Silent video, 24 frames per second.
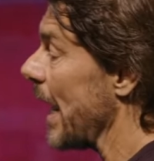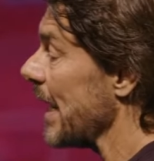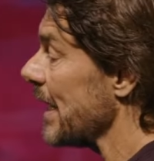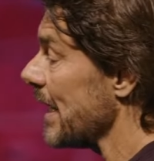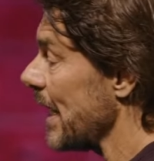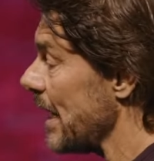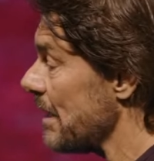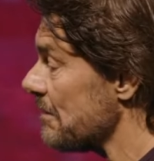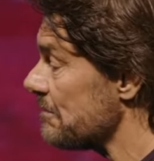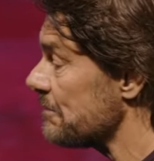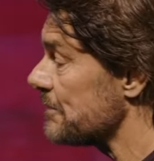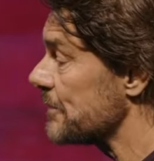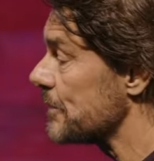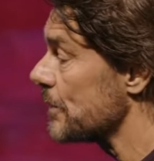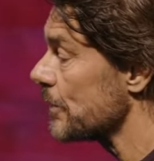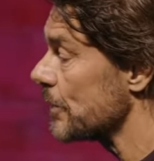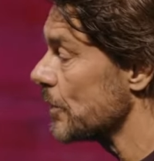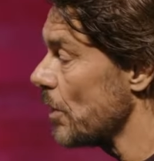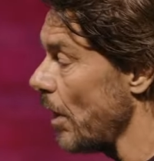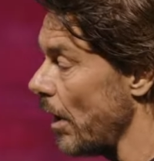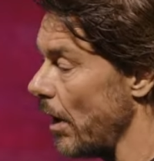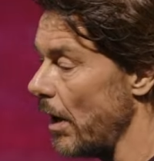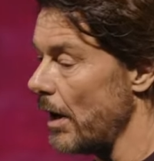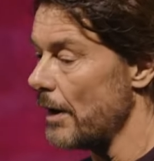I
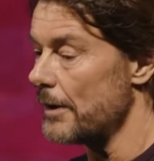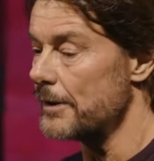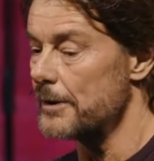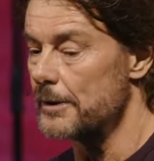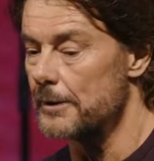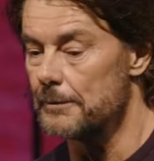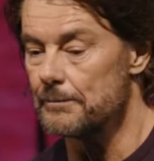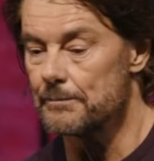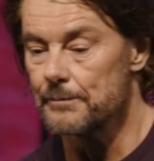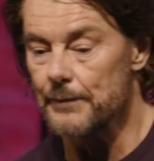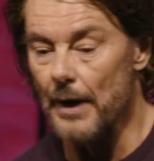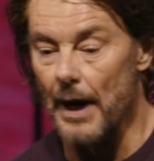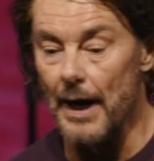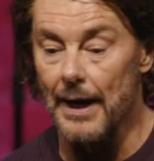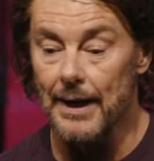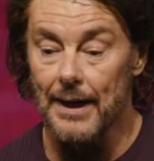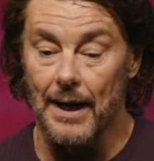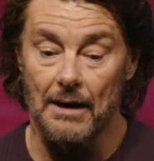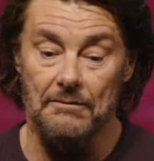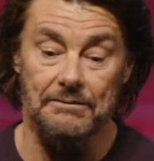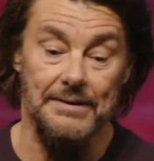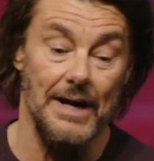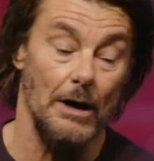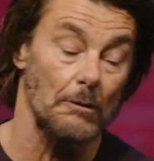loved God. I
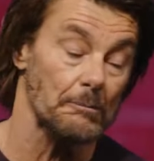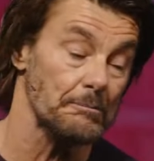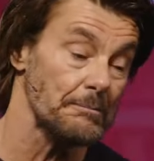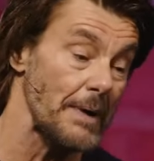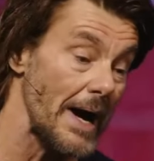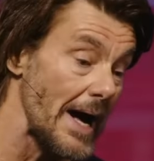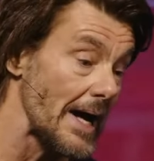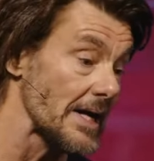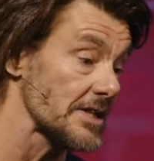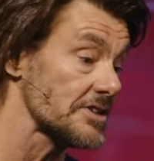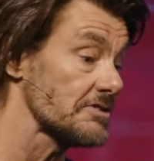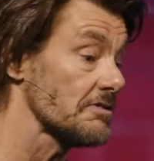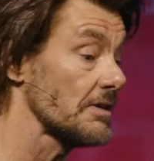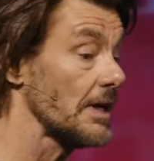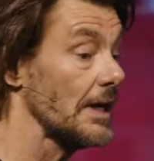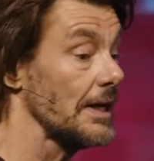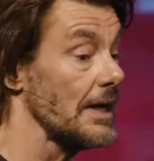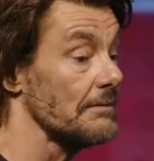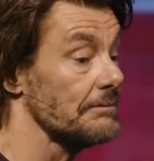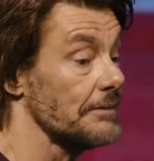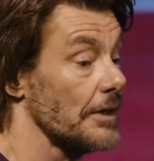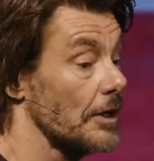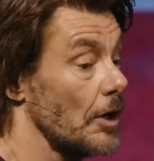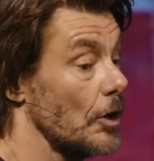loved our pastor and
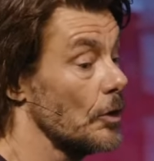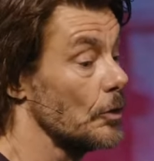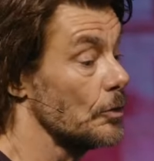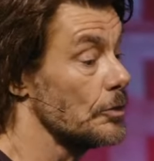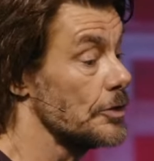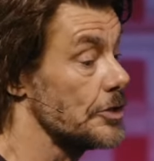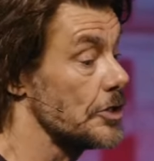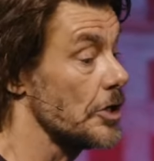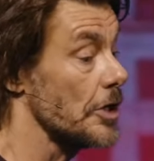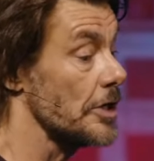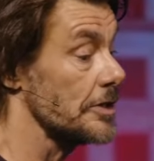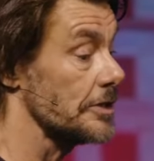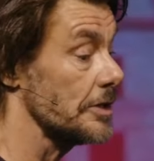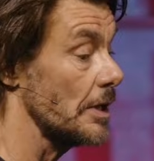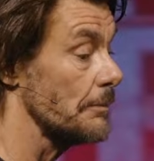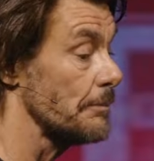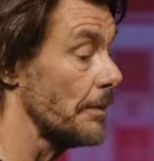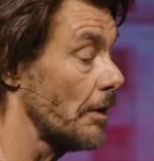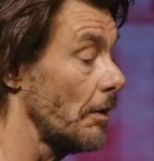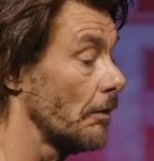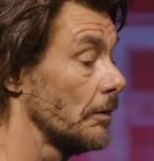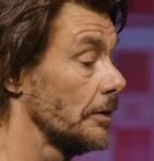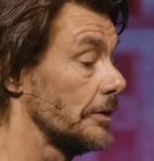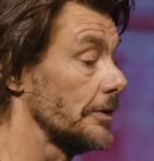I loved the local church I
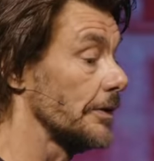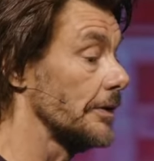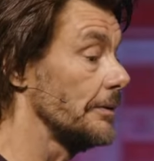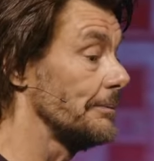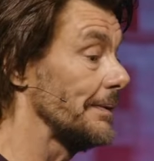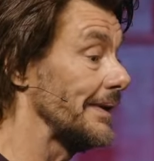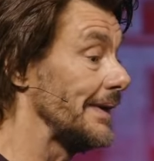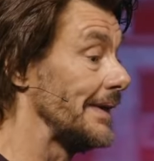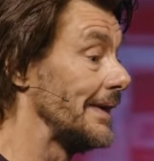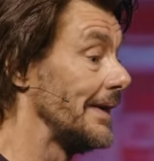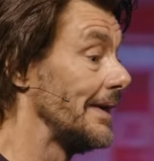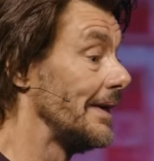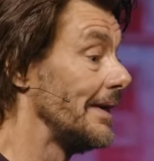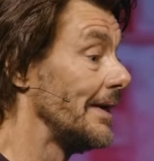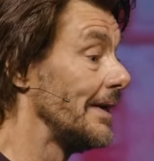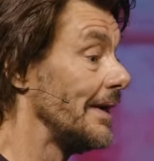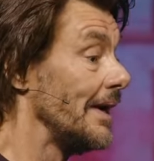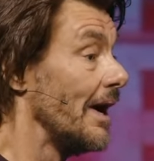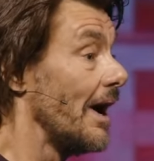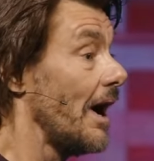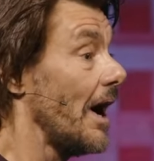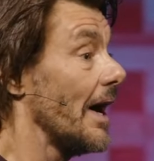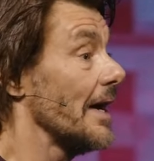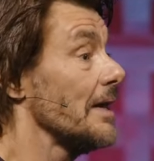belonged to, but
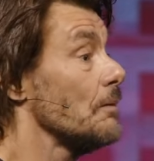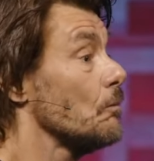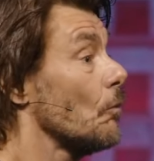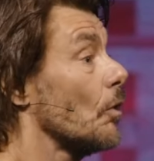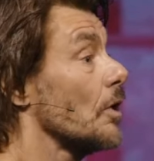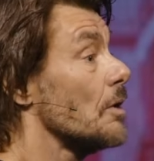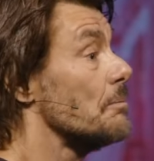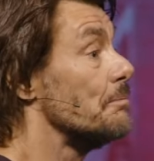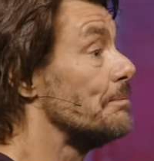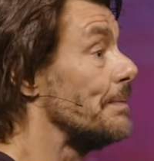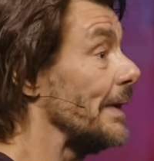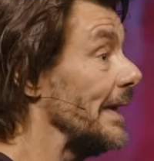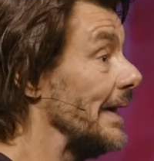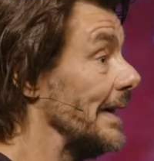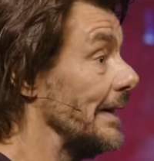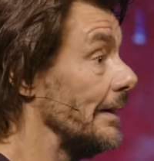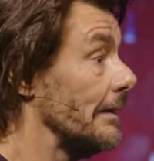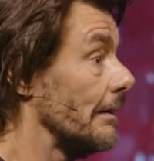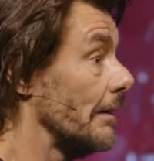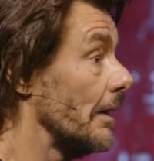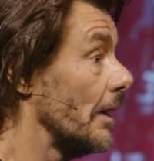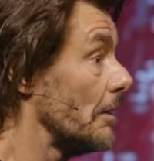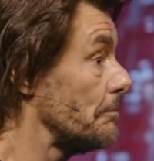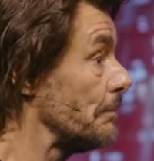I didn't want to
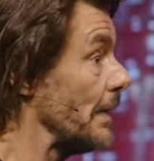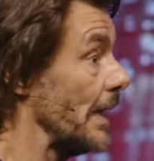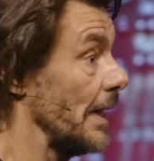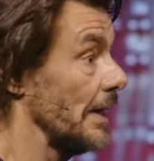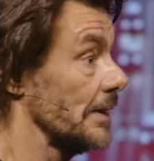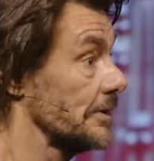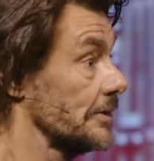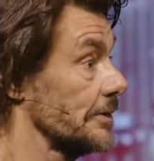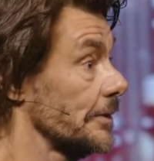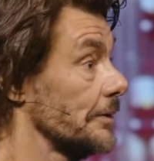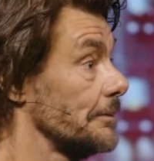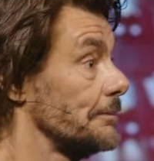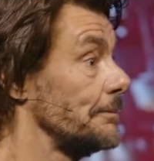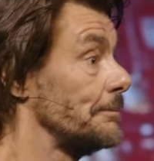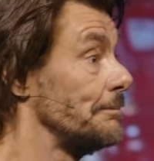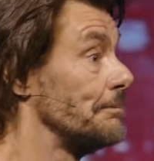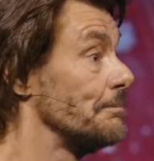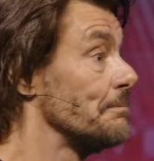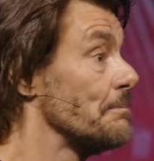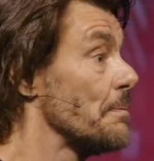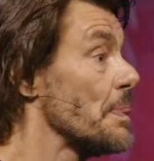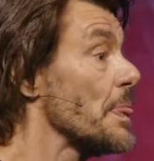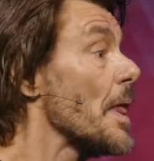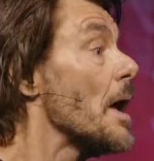be a pastor
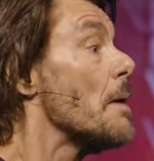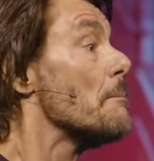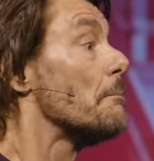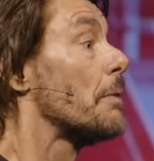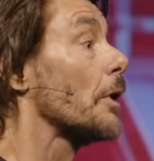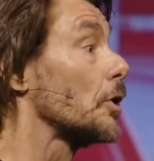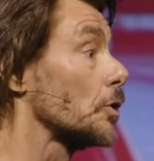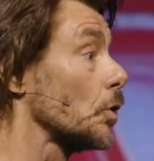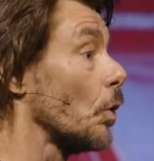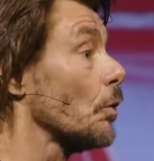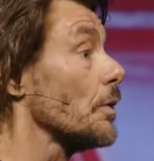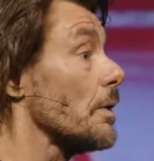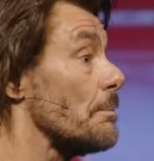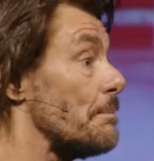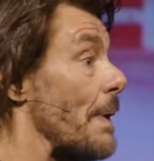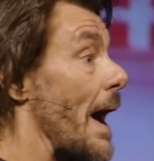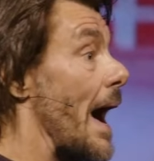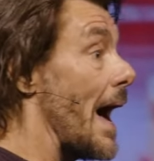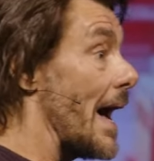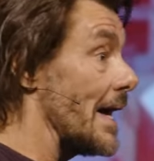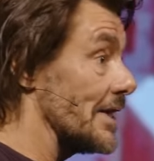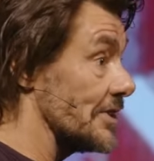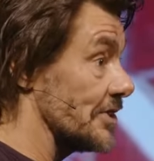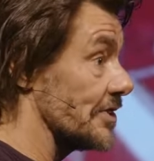because all the
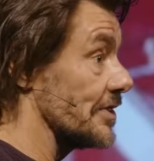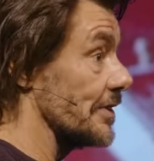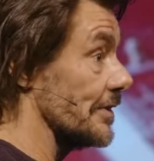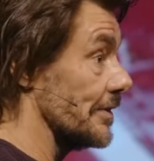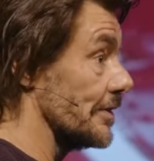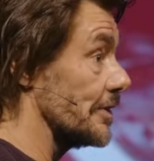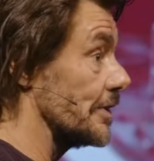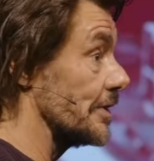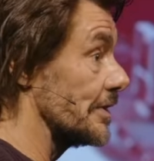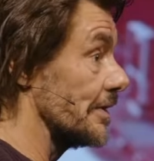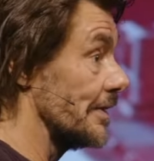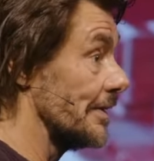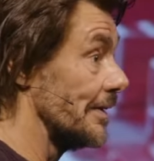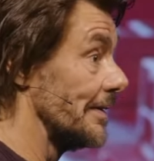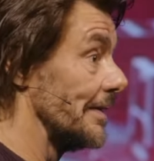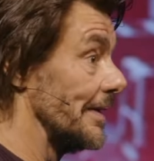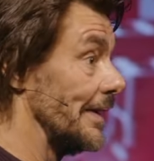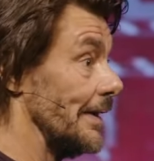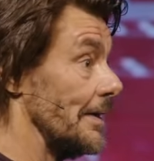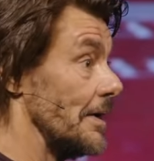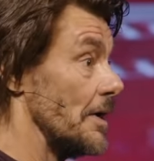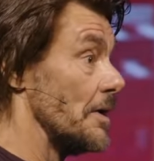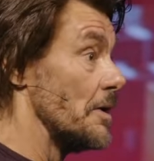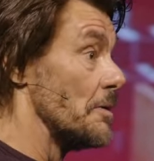pastors
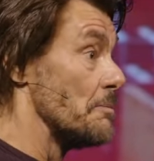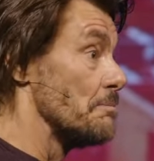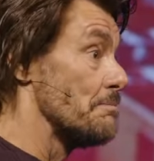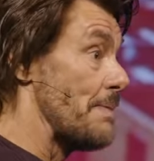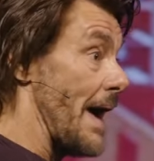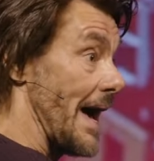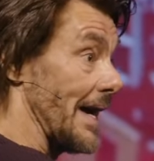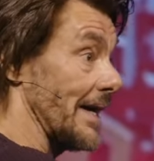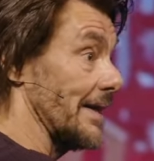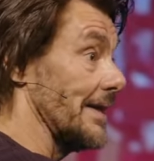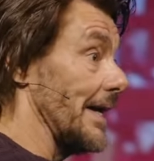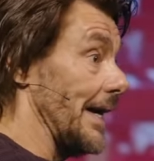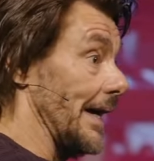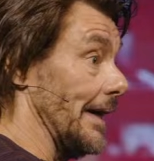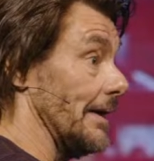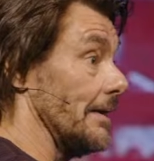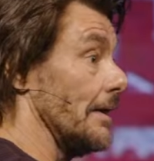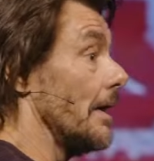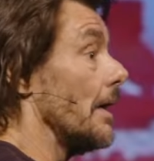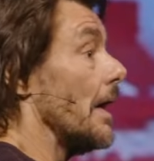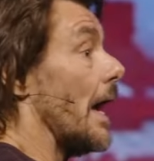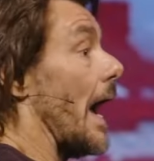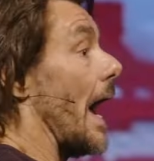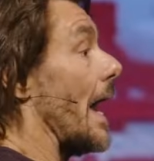back
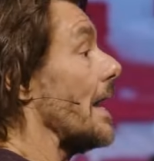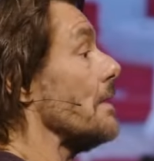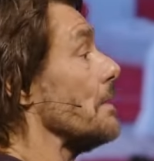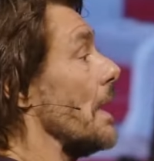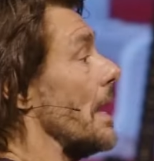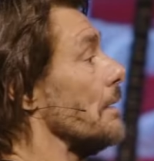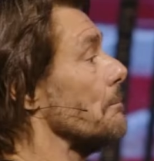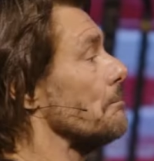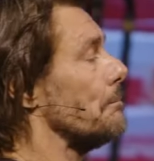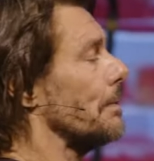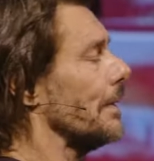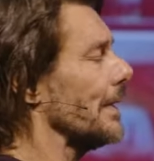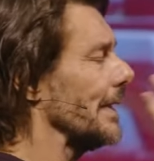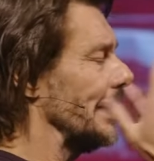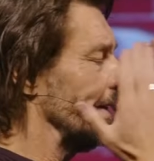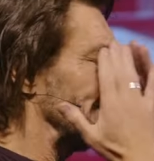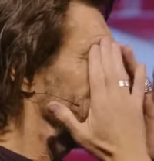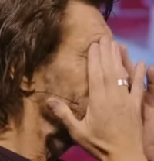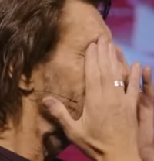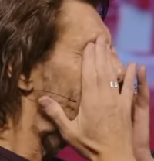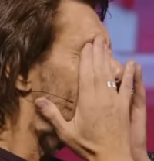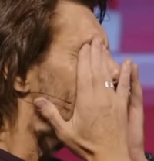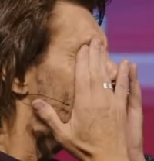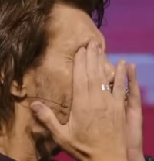then, and, and
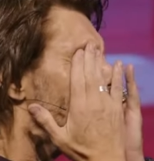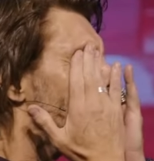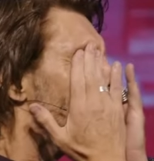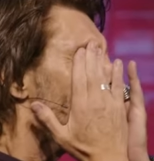please,